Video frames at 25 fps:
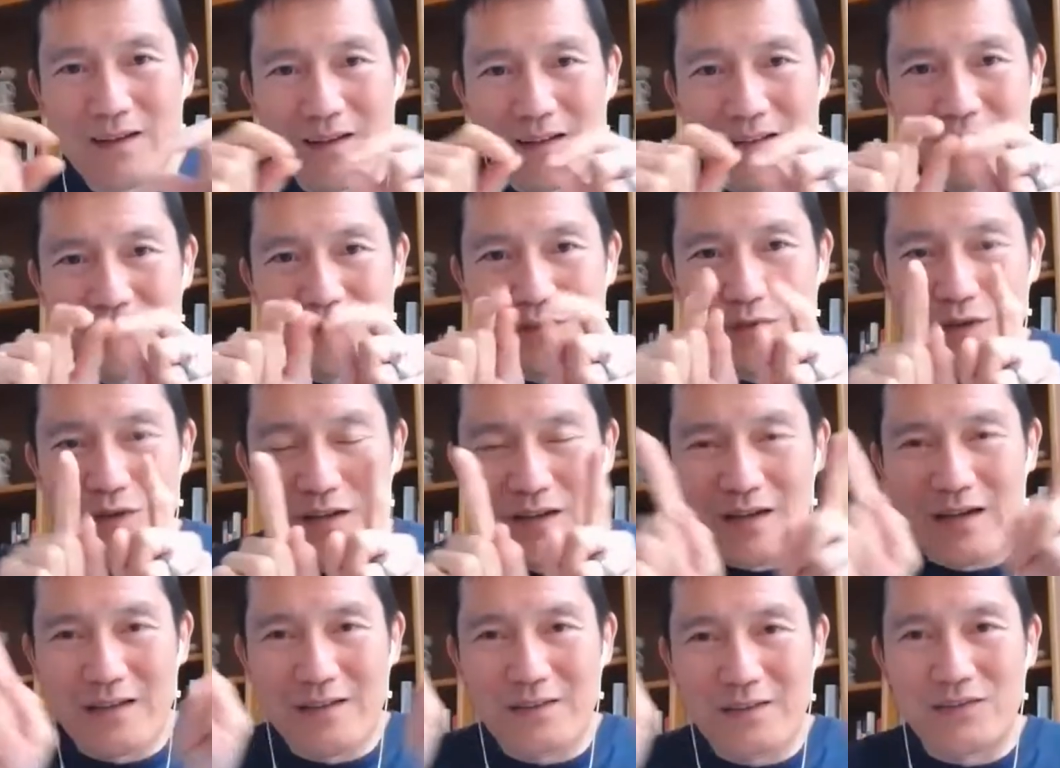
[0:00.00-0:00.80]
It's you
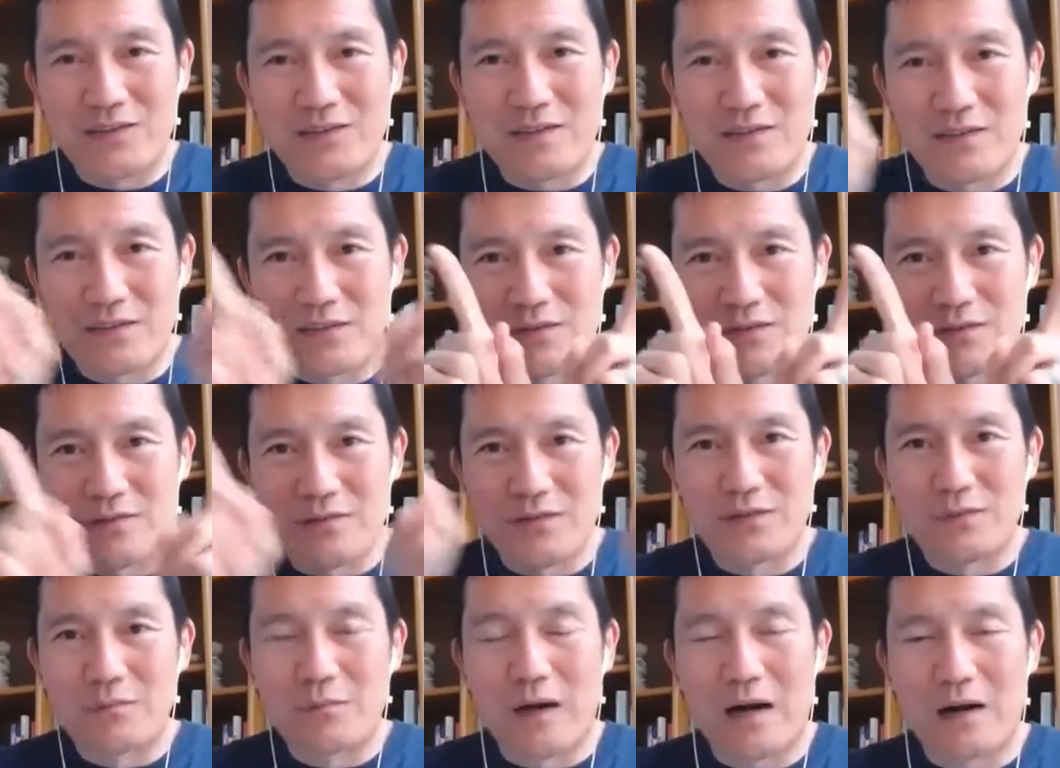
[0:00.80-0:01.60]
can kind of see this
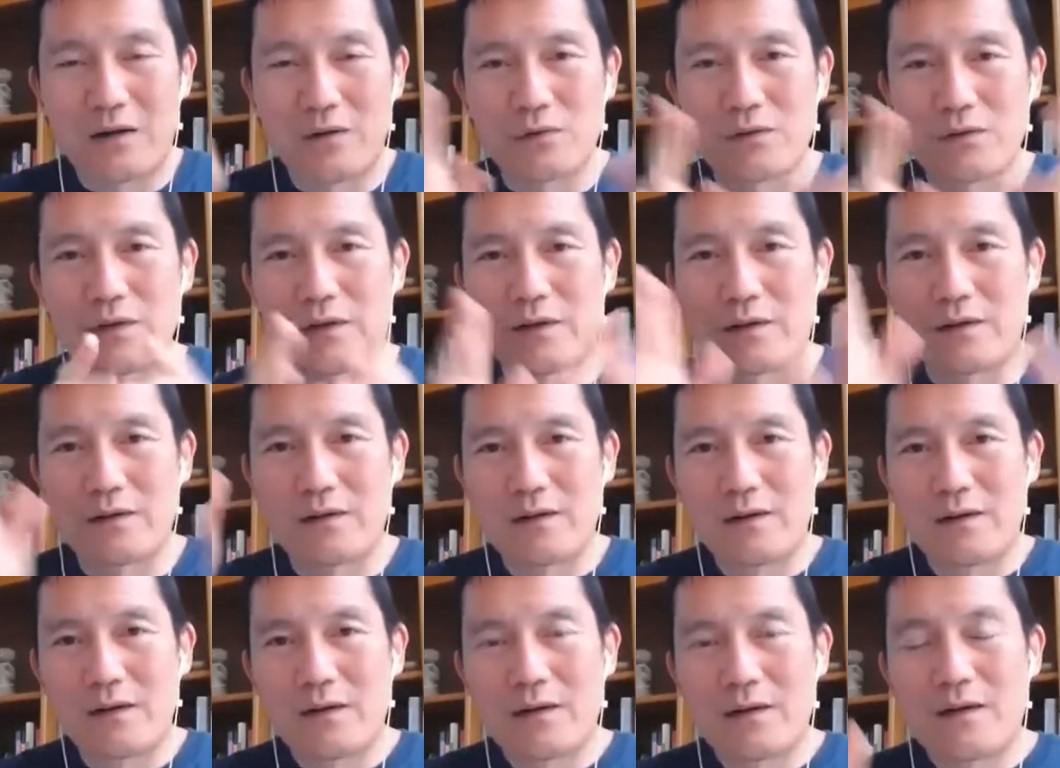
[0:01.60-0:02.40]
this model here,
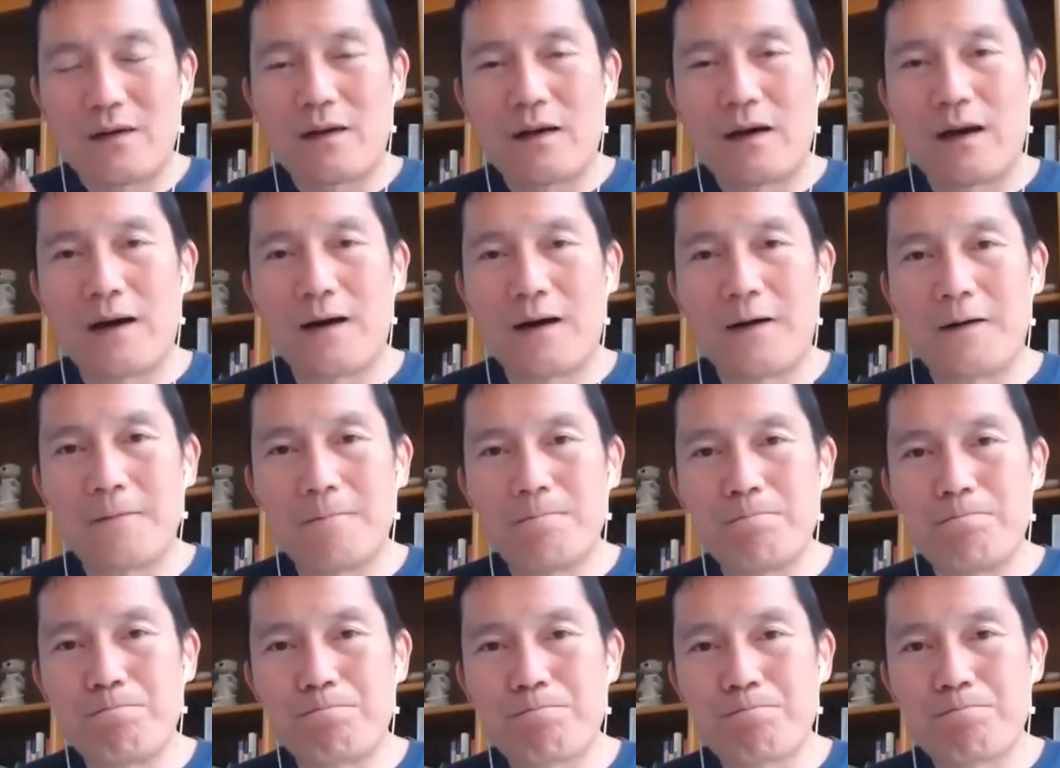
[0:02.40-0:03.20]

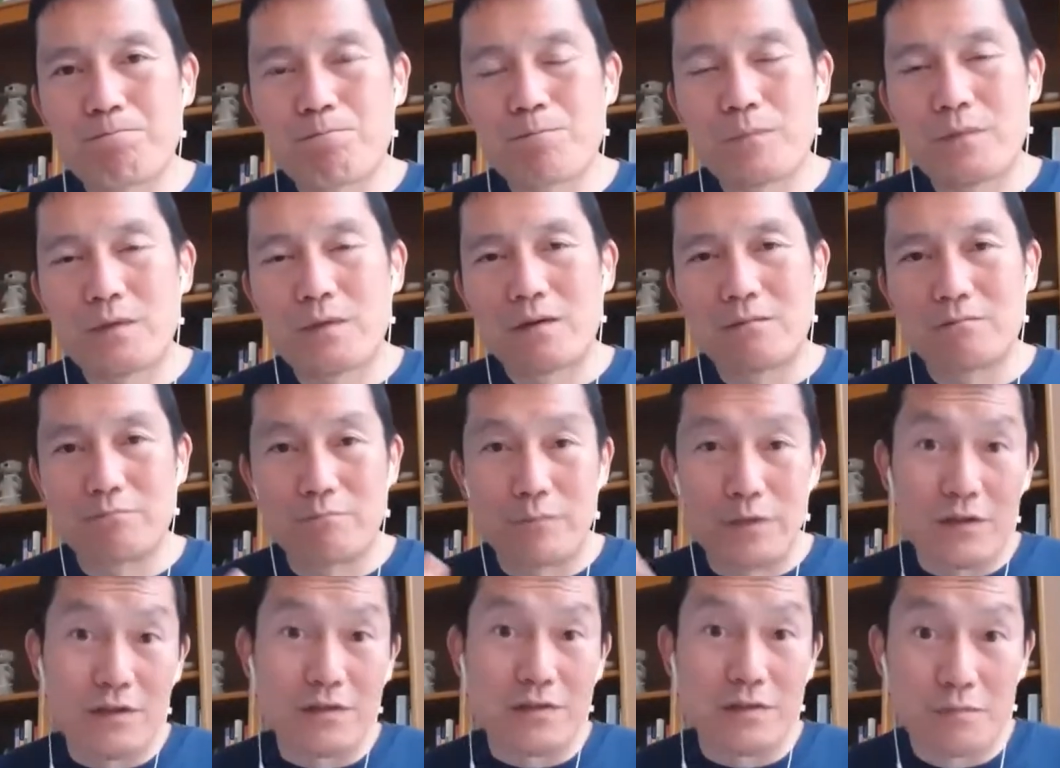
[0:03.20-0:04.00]
um,
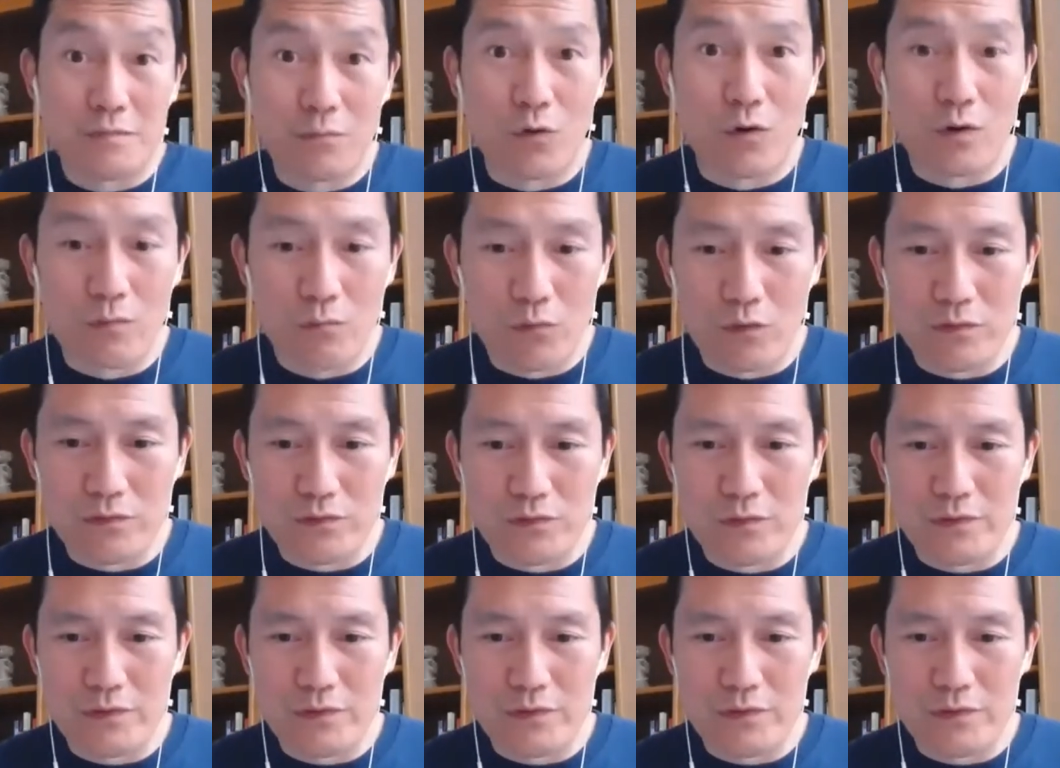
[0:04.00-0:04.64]
because it's more and more do